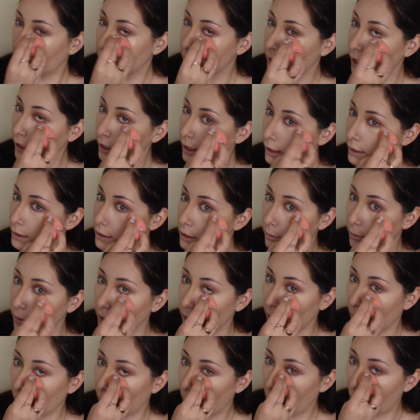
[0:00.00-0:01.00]
said that to
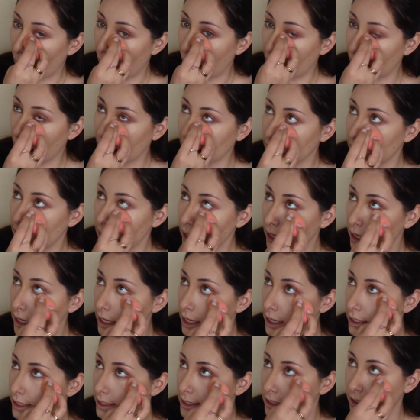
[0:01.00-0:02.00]
me. And I think
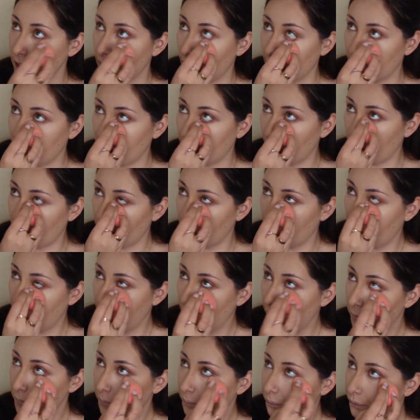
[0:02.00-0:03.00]
he said it
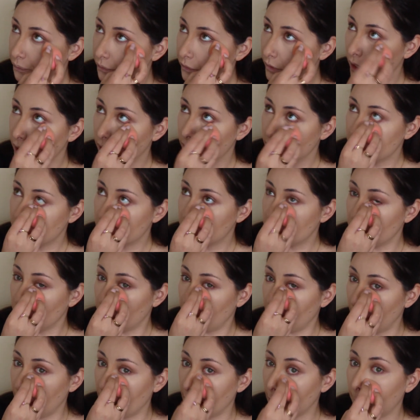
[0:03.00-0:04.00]
to
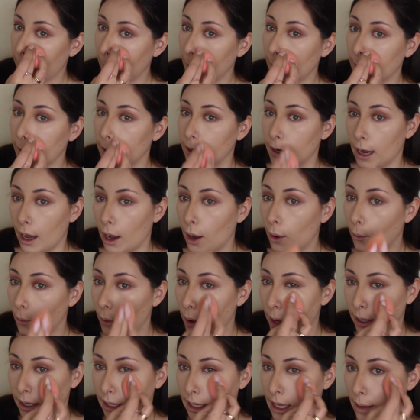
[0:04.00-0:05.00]
make me not
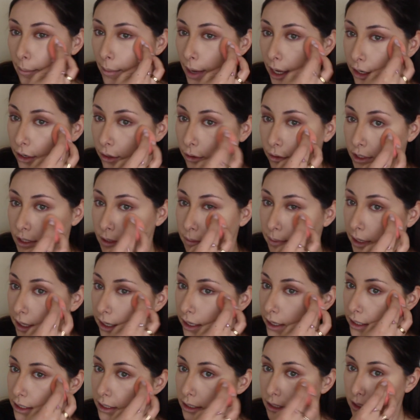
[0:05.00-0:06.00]
want to get my nose
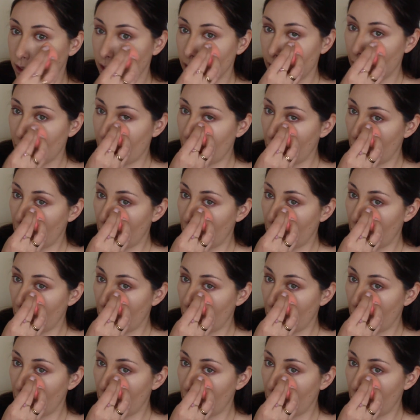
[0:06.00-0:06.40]
pierced,